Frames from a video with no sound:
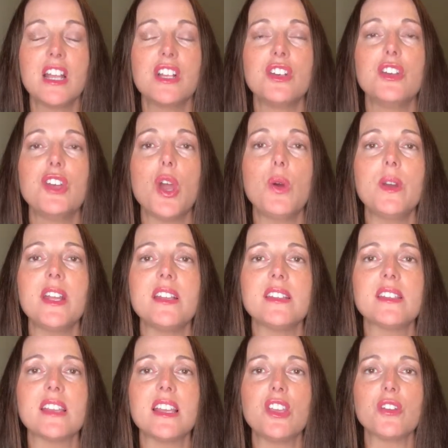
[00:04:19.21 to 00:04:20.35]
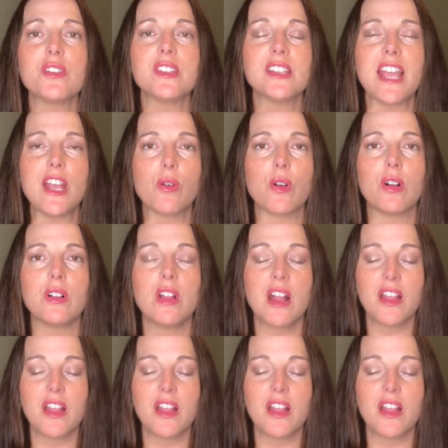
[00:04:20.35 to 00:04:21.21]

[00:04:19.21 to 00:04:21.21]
Notice your sacral,